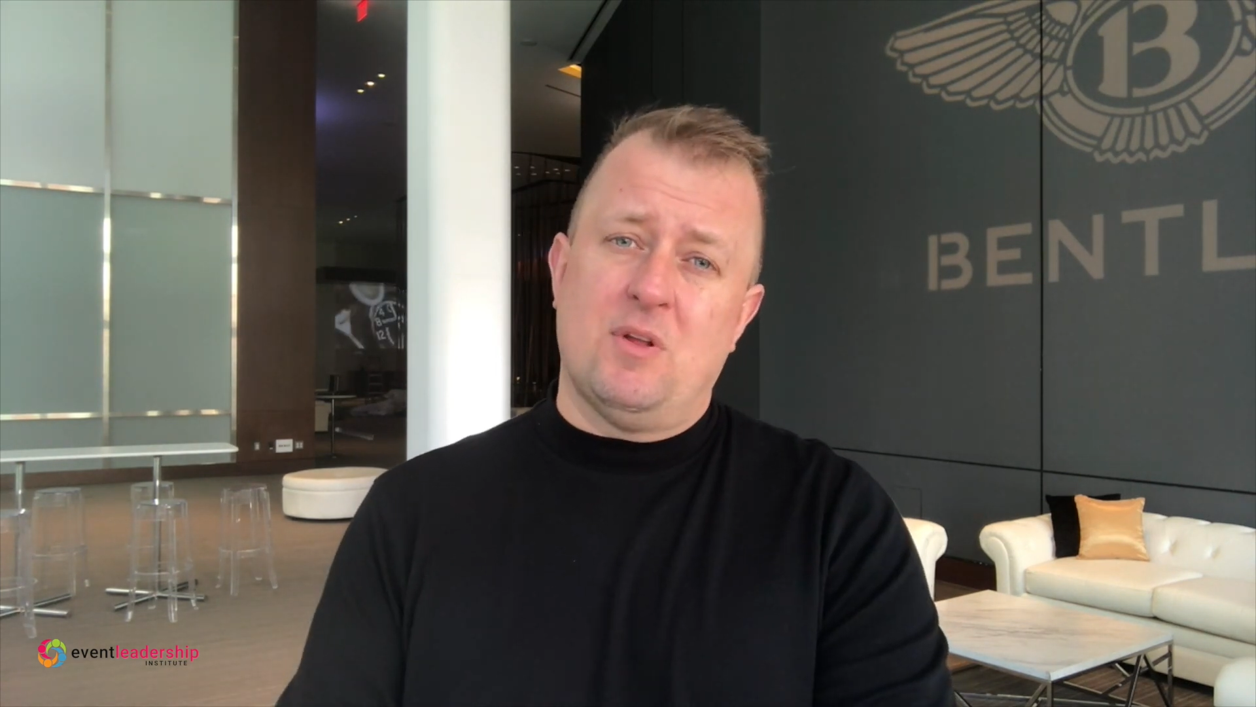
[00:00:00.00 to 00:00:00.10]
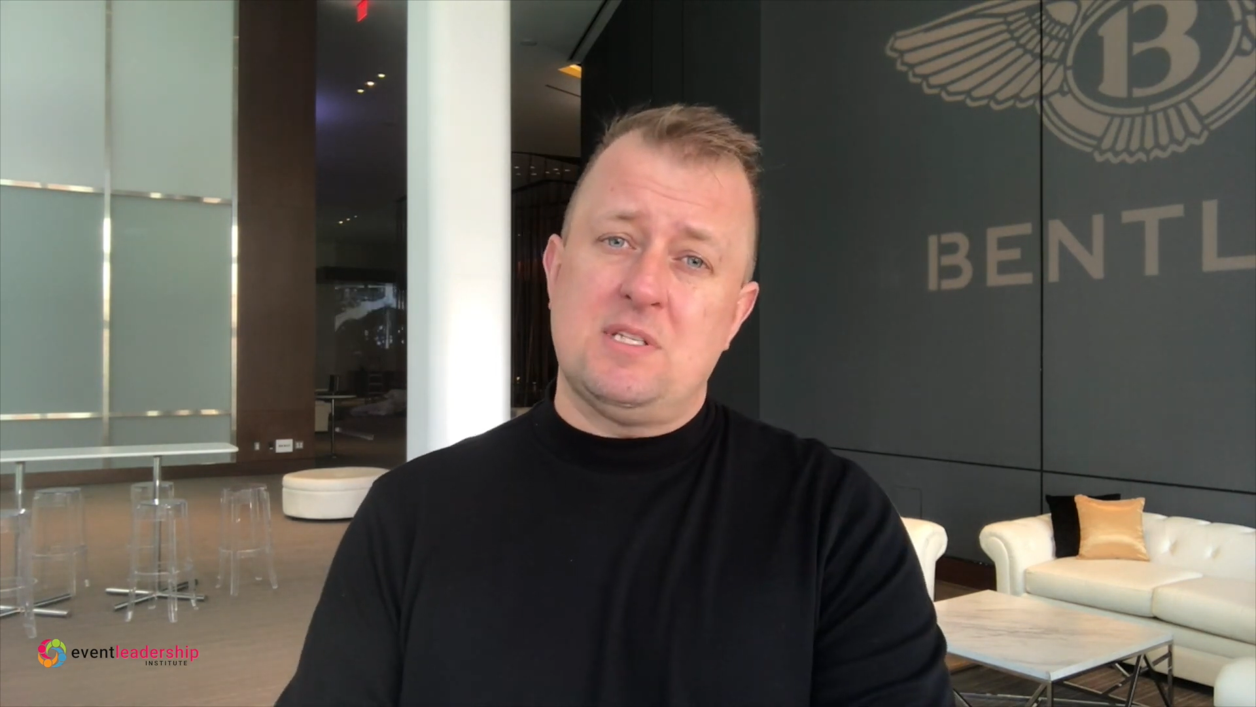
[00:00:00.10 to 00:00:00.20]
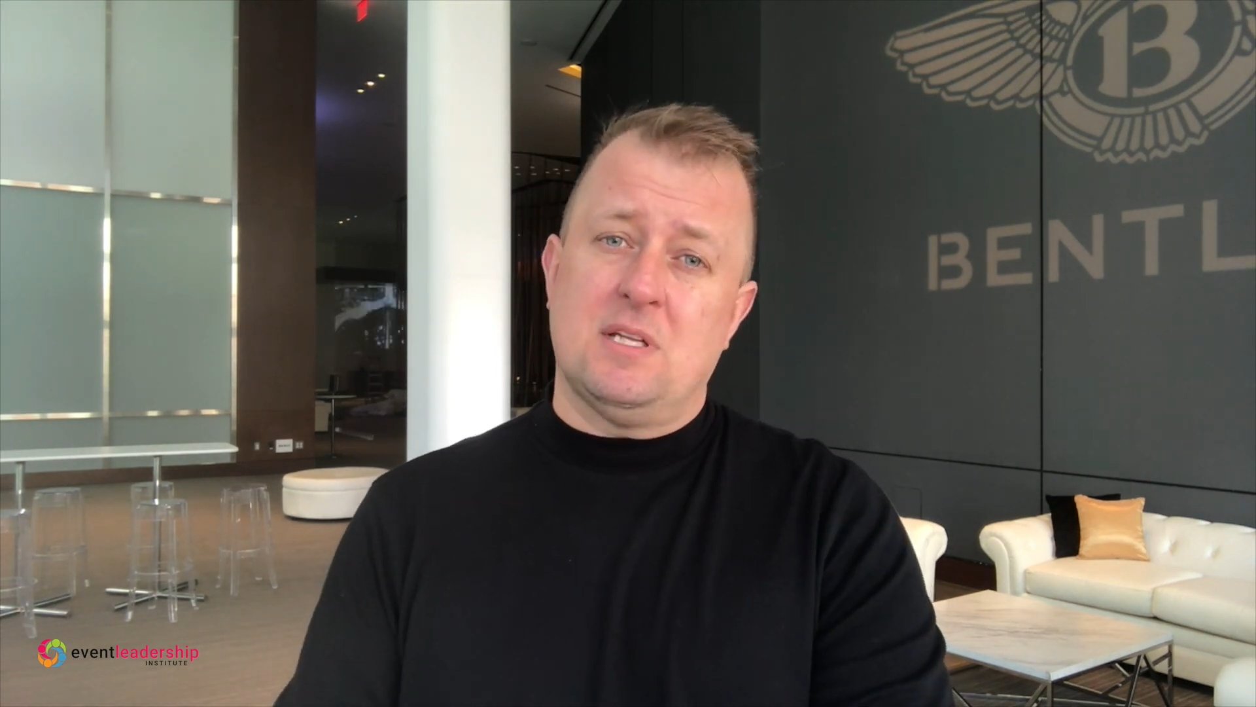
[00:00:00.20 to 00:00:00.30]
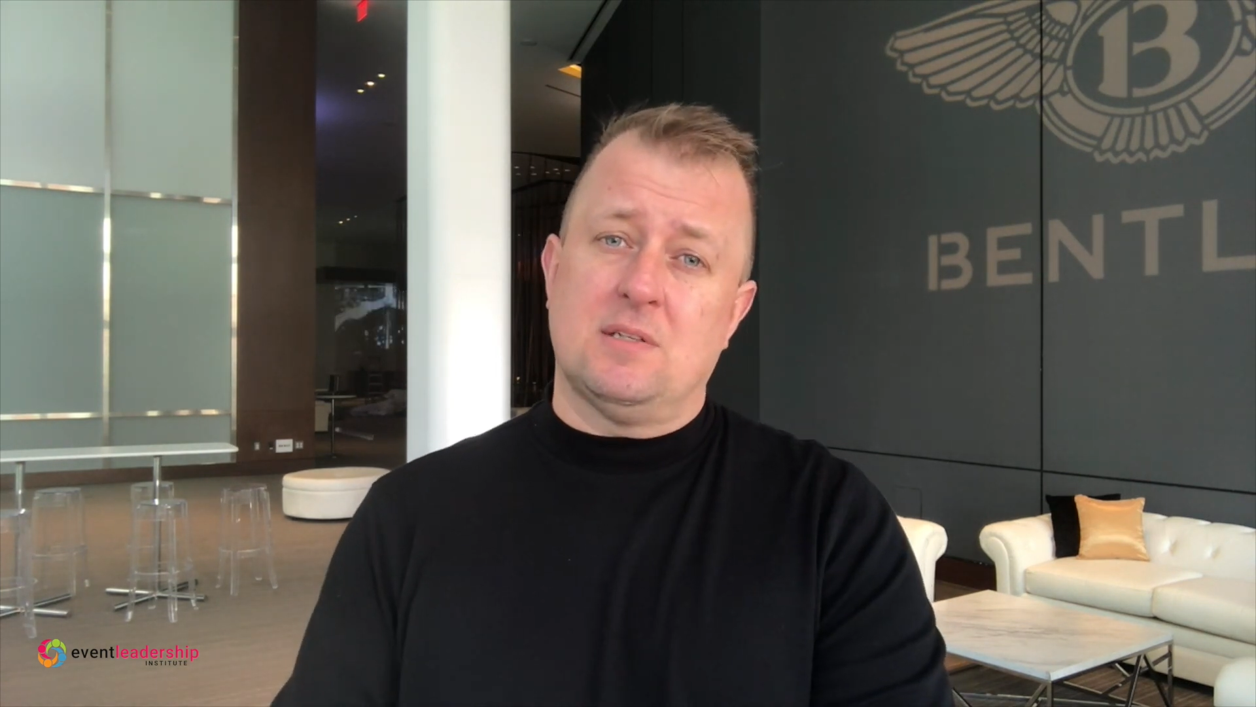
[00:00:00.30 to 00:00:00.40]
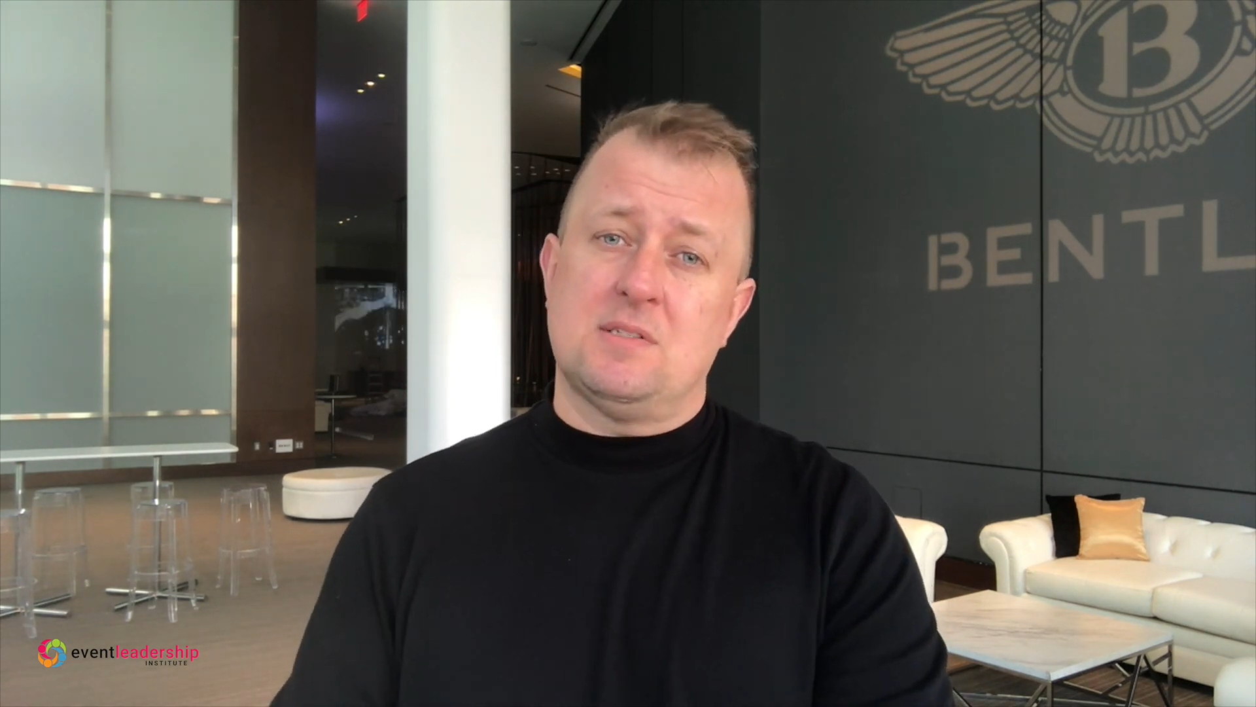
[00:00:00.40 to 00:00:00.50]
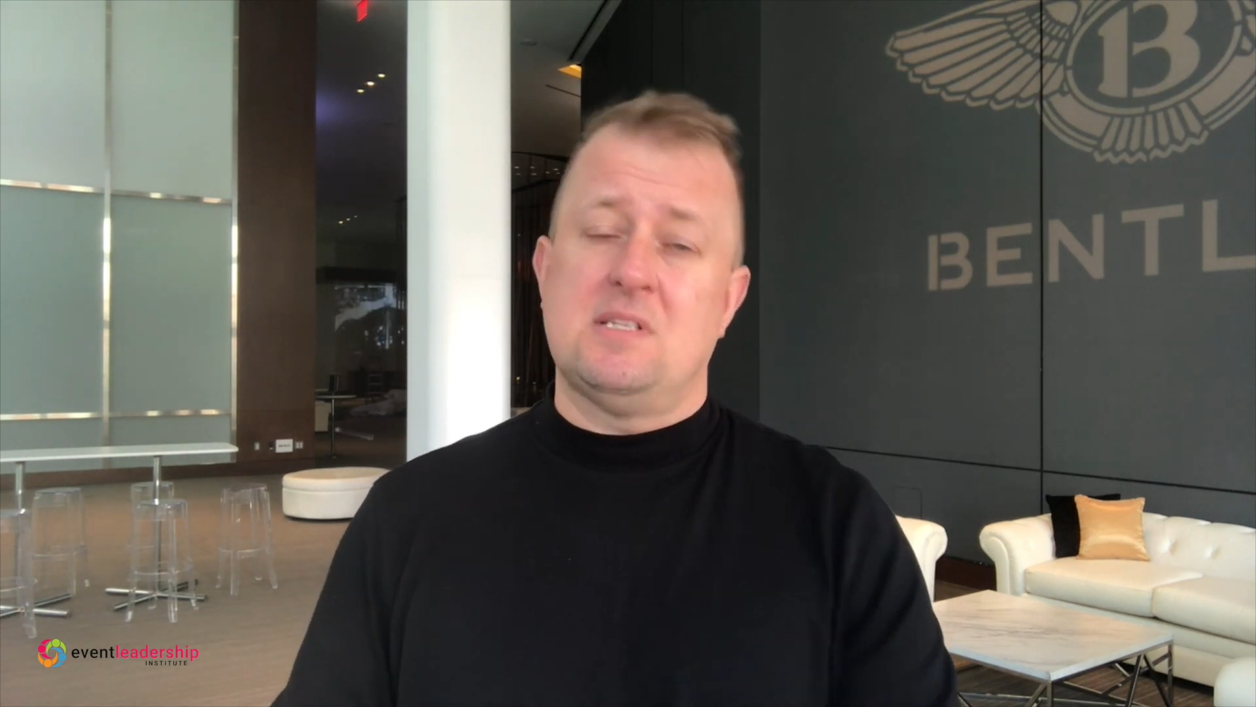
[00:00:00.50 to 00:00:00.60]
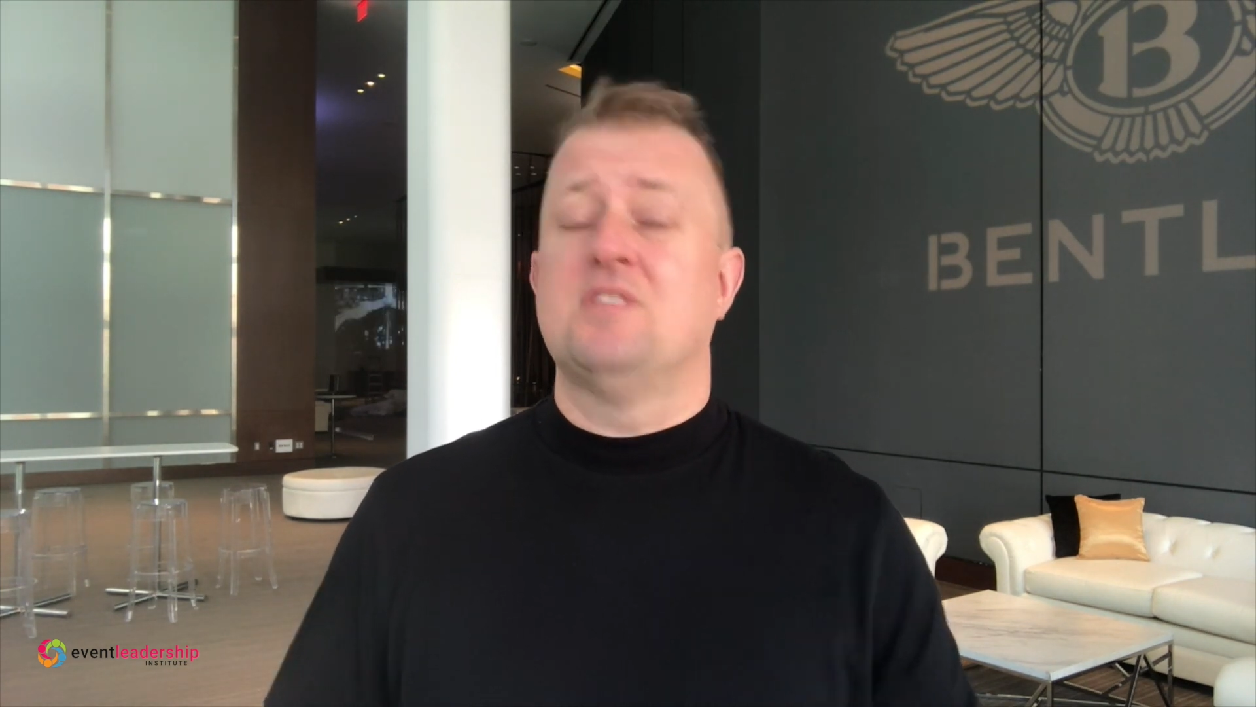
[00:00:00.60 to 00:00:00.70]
those things